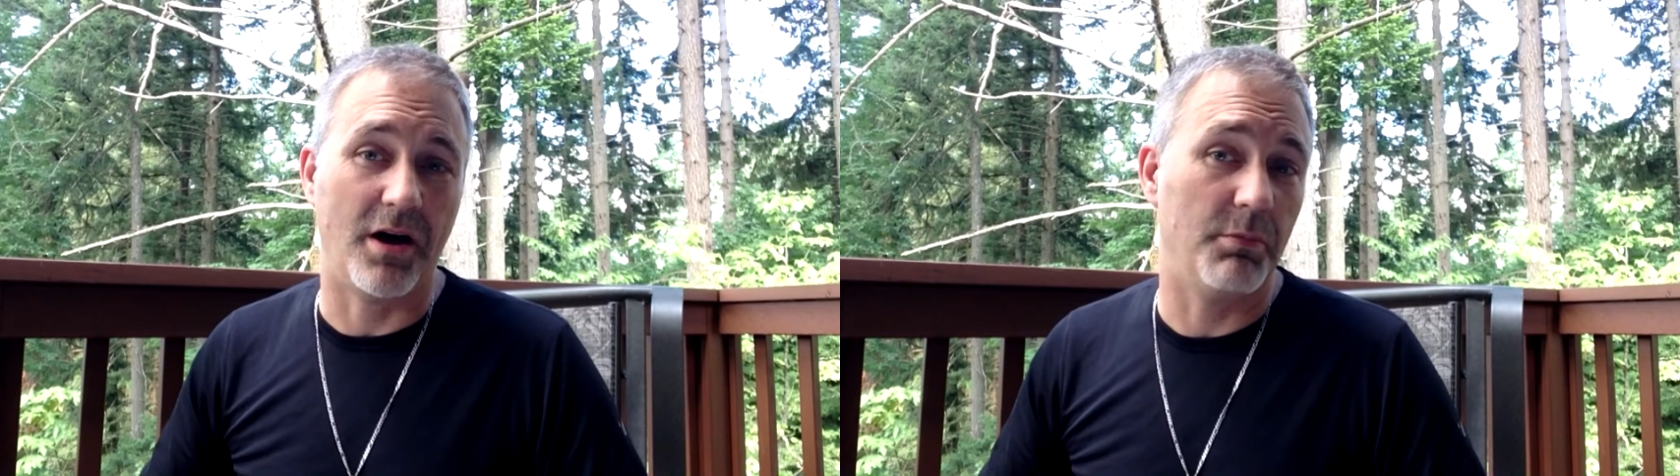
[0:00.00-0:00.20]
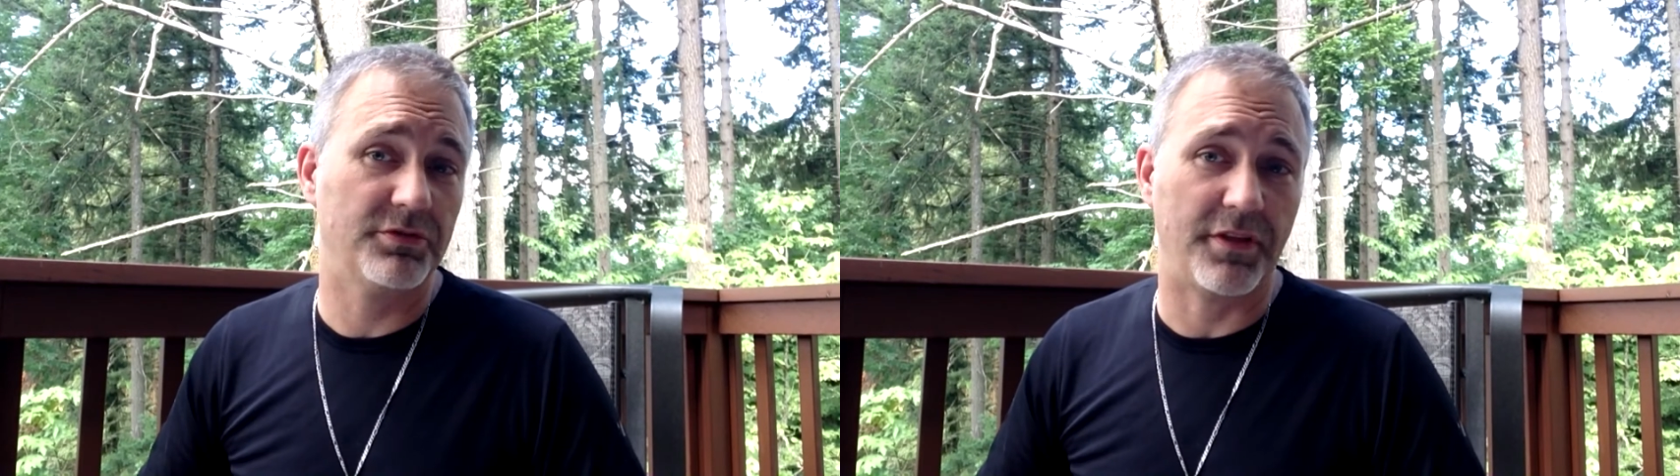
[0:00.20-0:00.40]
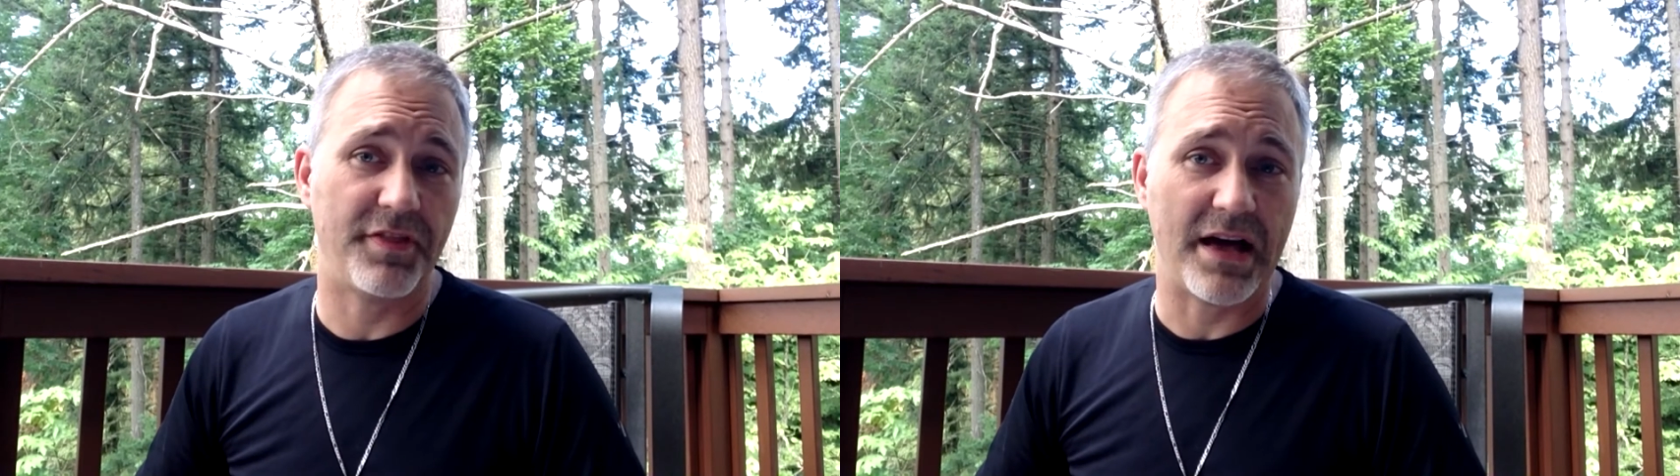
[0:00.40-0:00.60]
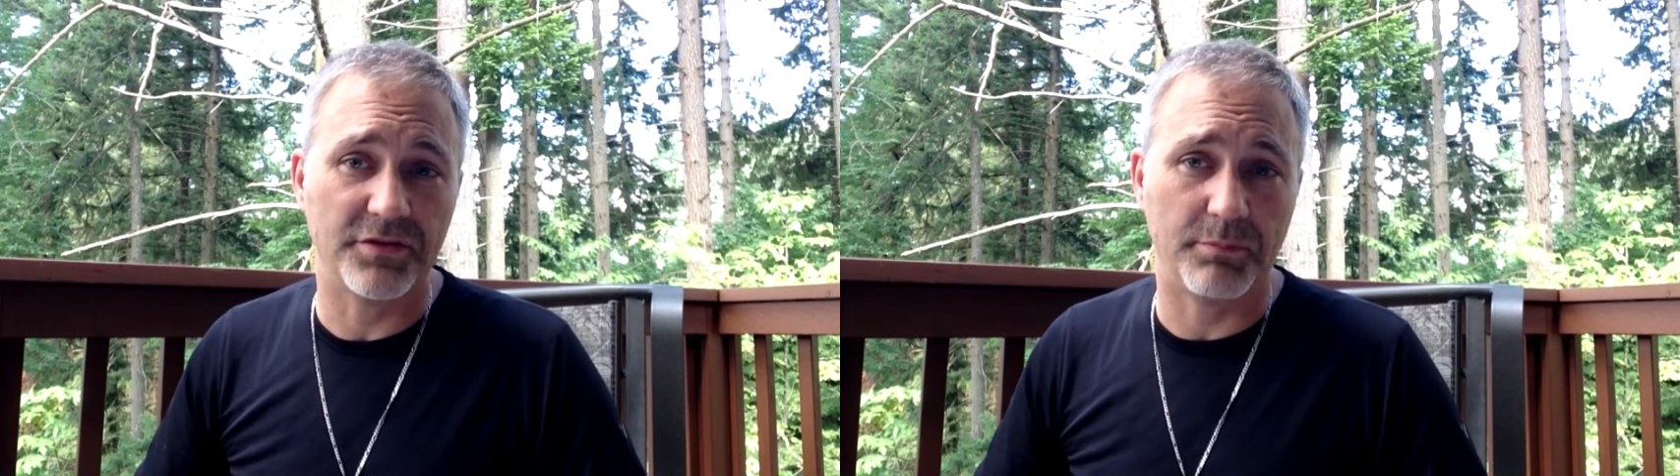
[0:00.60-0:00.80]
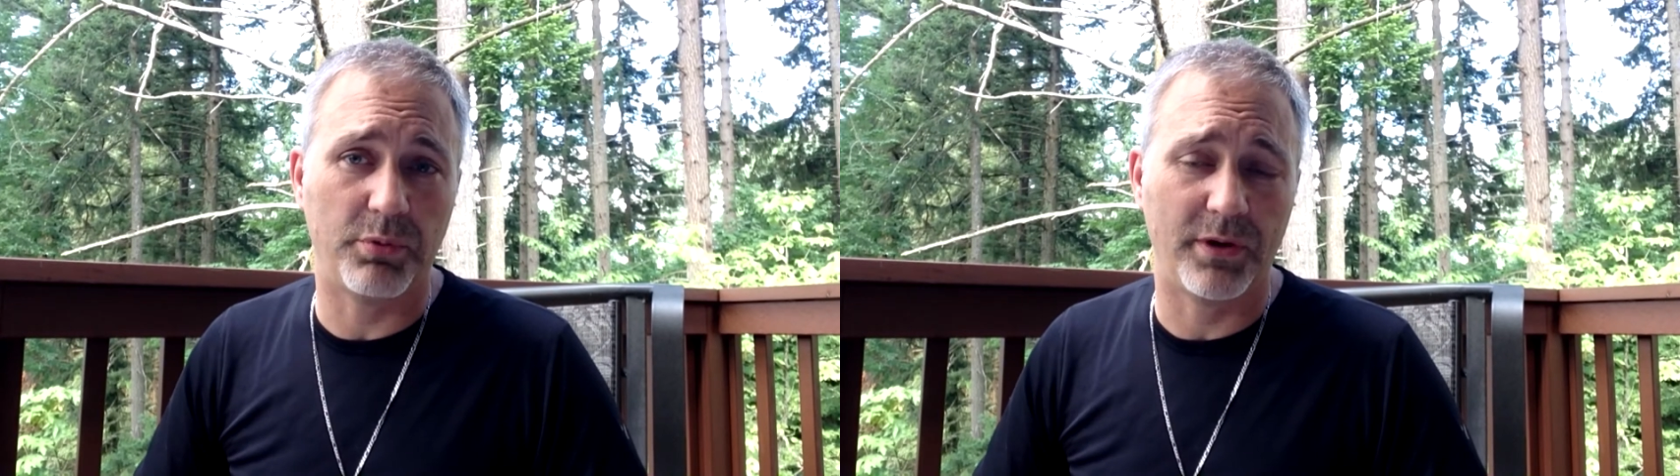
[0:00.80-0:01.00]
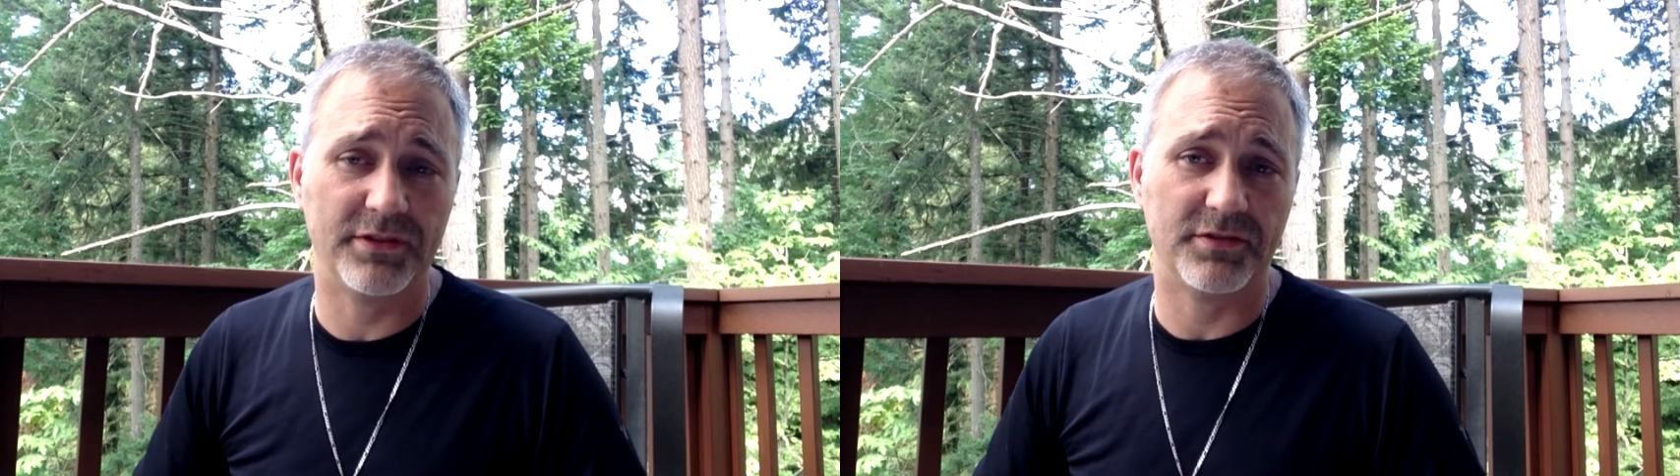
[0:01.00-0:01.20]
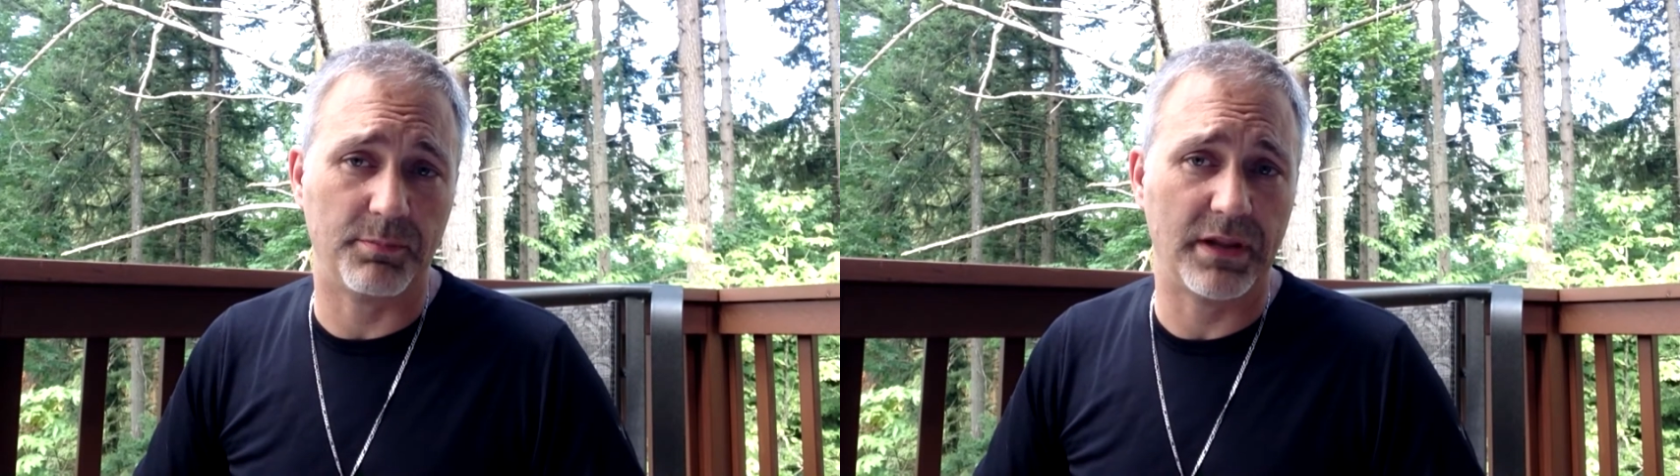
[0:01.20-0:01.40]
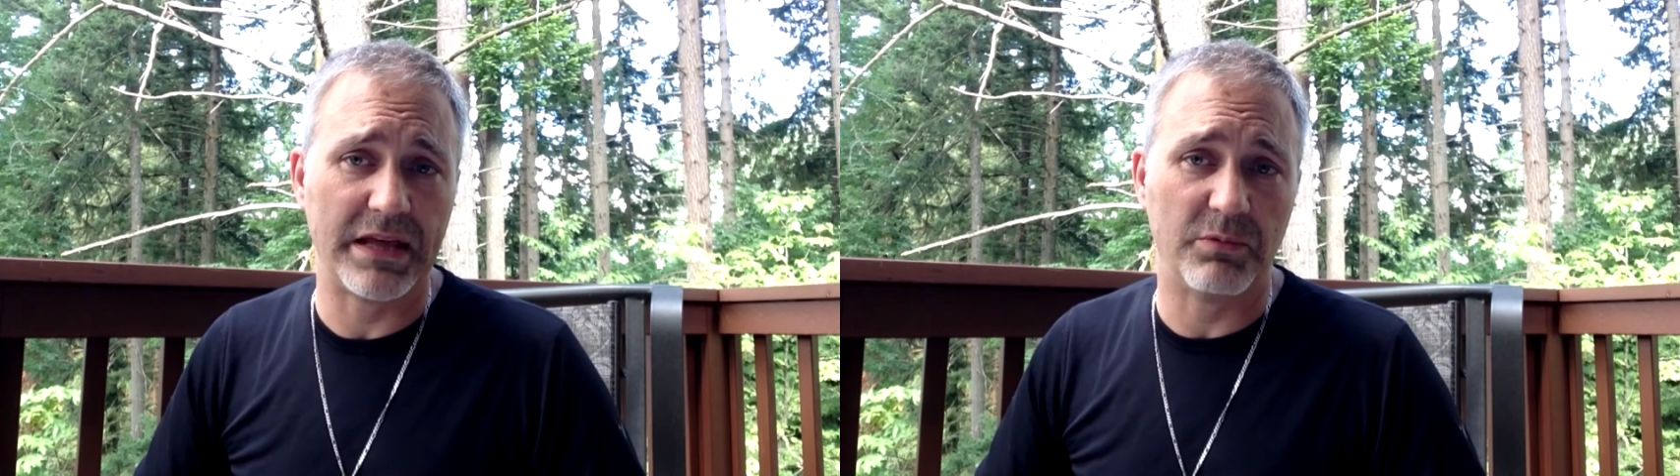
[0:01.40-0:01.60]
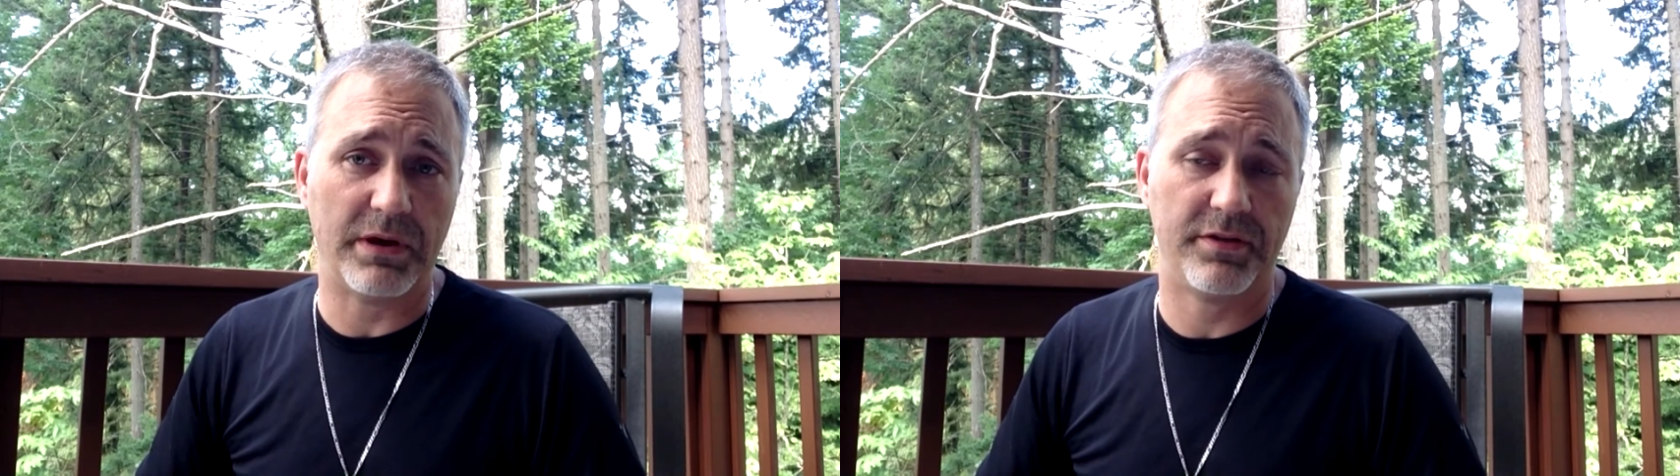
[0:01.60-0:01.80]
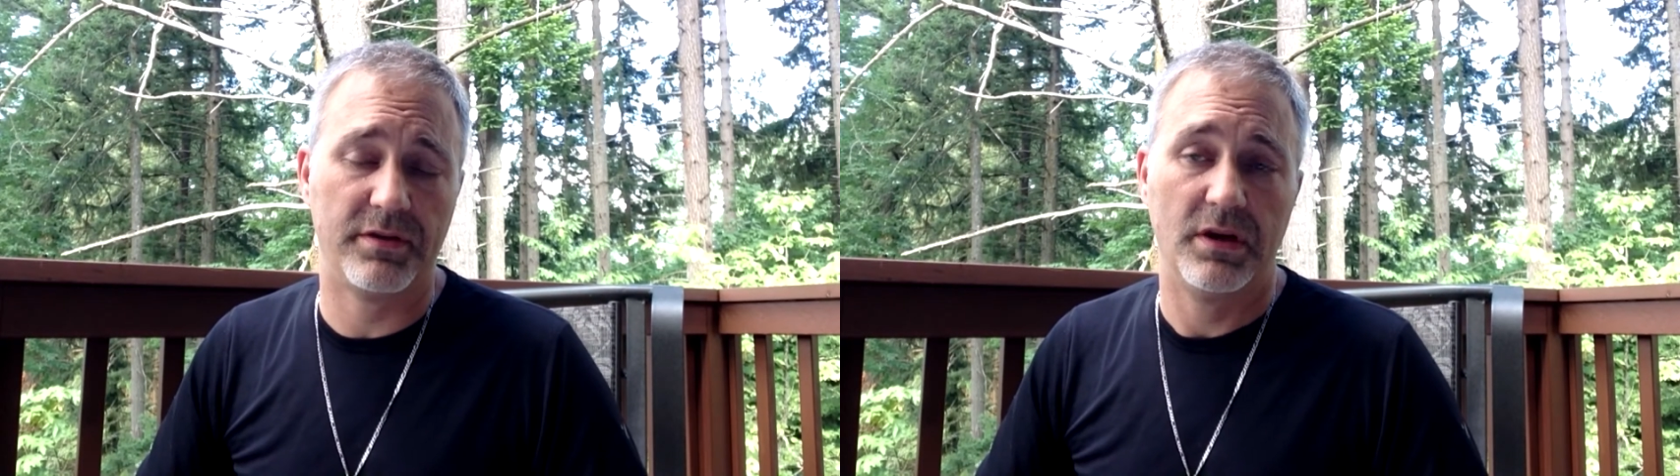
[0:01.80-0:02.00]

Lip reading: almost 1,000 points to play with,